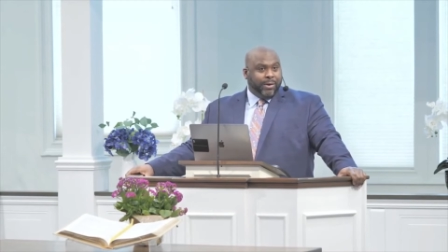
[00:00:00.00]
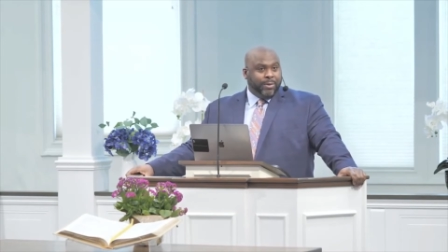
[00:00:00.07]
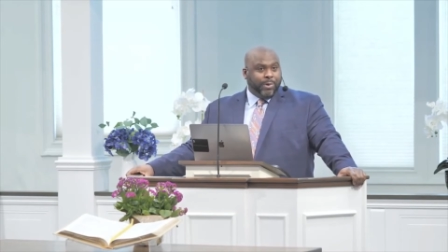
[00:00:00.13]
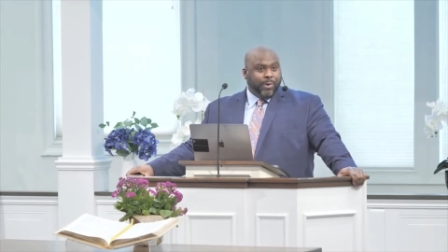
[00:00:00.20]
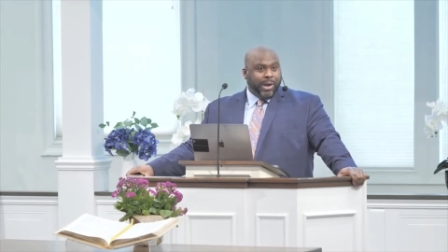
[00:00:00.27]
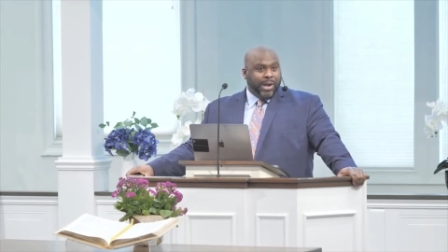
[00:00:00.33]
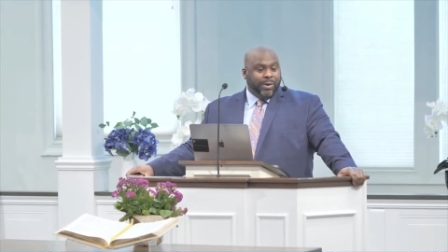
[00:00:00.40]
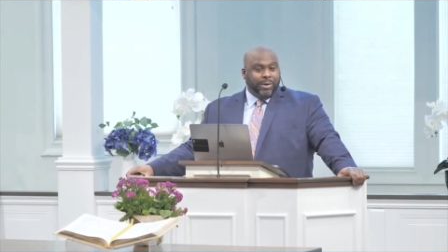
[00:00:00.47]
them
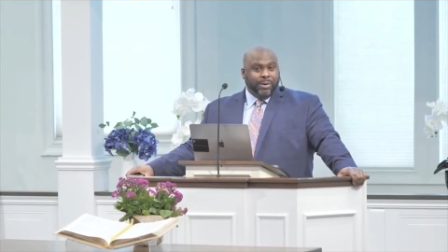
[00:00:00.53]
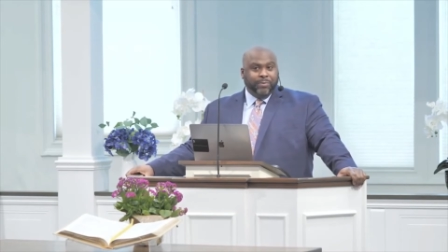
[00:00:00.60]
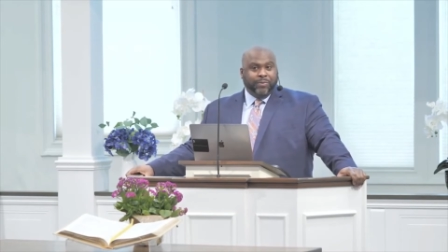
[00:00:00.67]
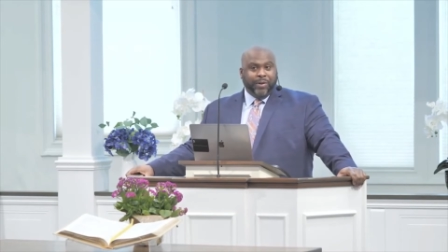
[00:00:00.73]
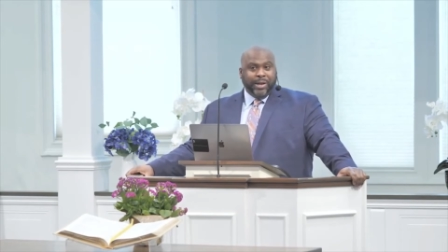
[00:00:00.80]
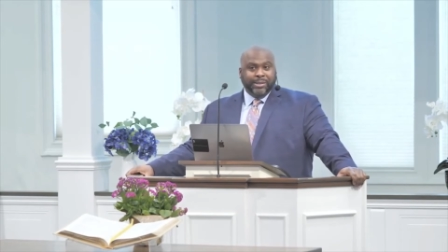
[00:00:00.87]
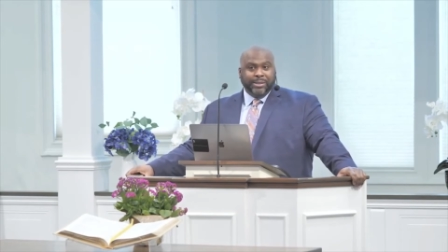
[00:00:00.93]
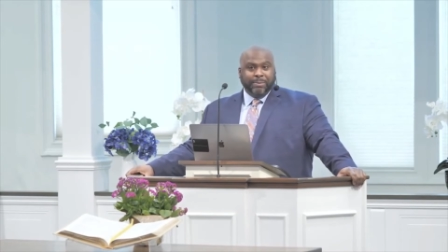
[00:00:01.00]
around in
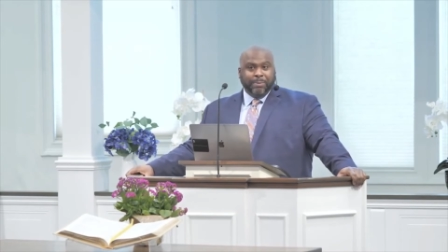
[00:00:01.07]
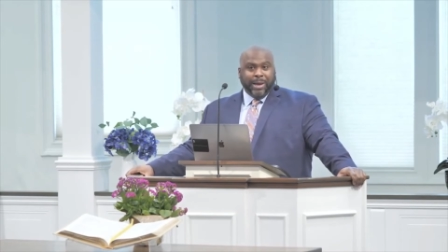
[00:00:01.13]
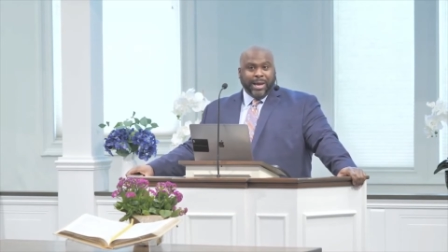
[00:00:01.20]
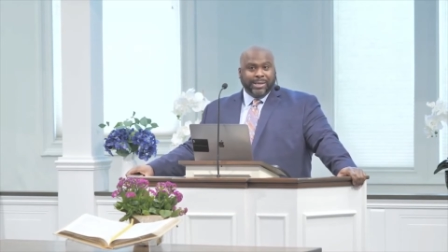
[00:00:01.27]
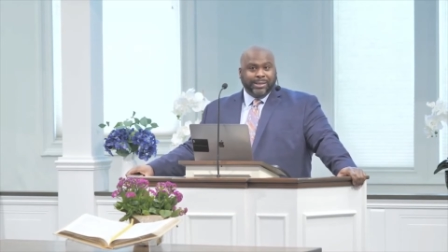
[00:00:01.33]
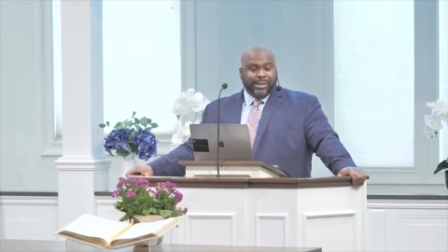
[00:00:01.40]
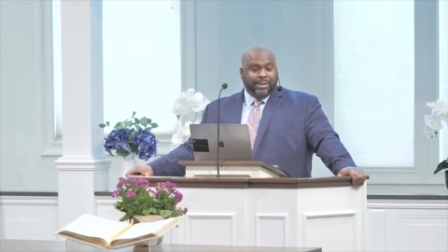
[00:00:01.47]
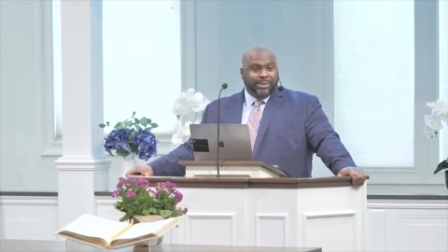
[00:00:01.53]
fancy
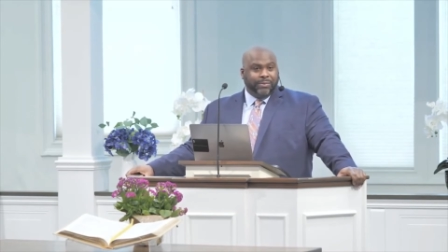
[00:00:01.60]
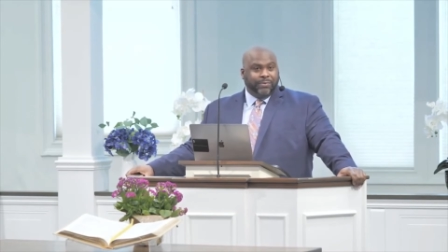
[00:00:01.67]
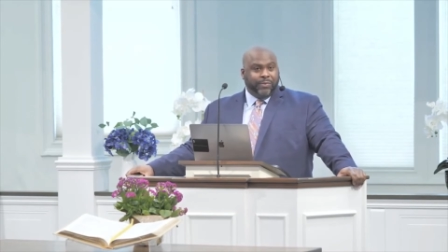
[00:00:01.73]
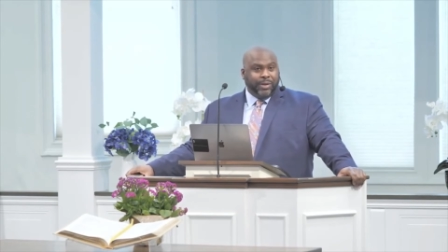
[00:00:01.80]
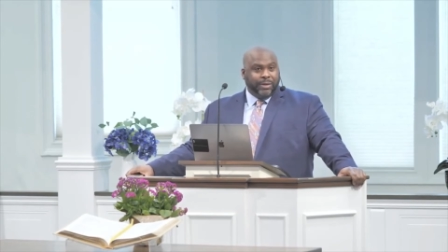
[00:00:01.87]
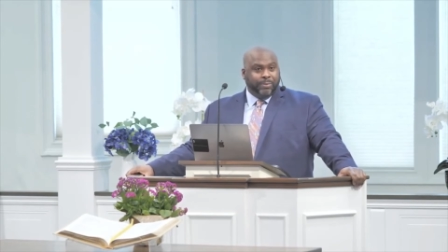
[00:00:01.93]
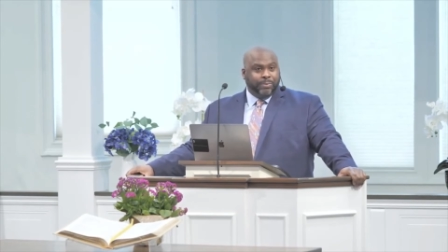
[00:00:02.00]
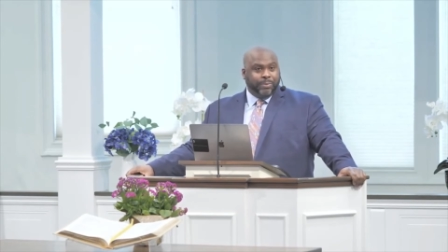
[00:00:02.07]
baskets and
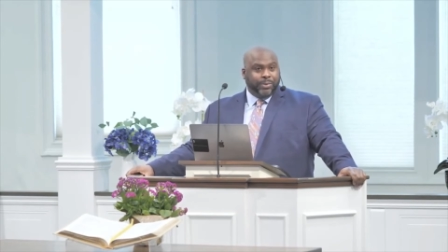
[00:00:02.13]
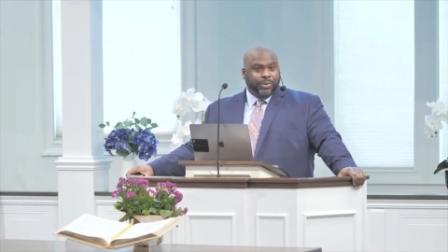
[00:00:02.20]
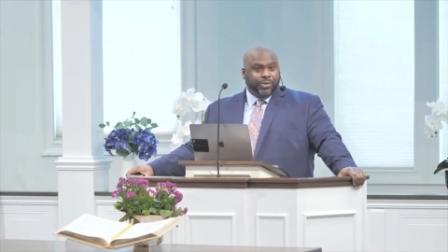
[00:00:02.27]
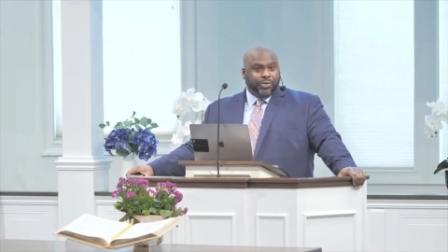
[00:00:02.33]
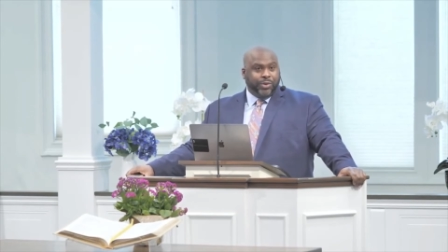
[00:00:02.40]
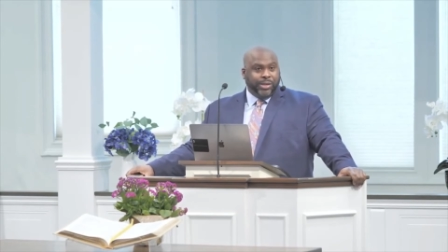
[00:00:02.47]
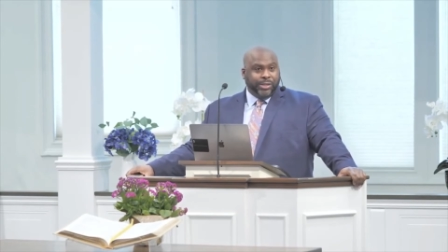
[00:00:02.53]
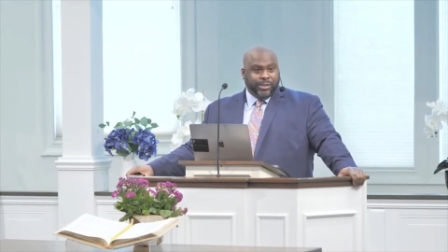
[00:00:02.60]
feed them
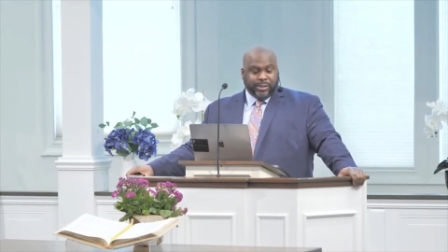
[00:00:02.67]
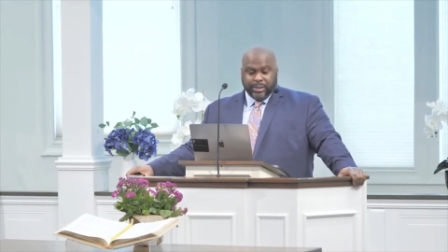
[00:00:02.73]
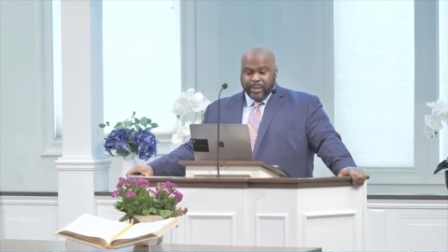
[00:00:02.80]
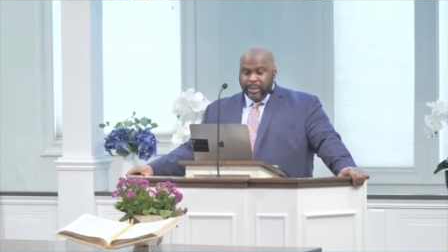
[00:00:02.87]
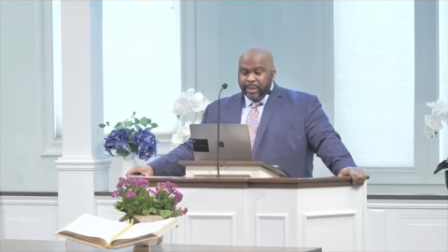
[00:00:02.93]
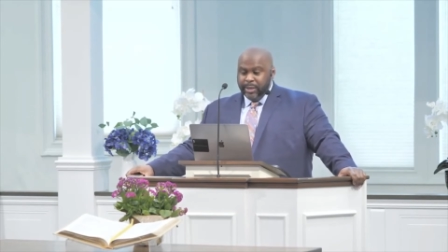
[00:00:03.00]
treats.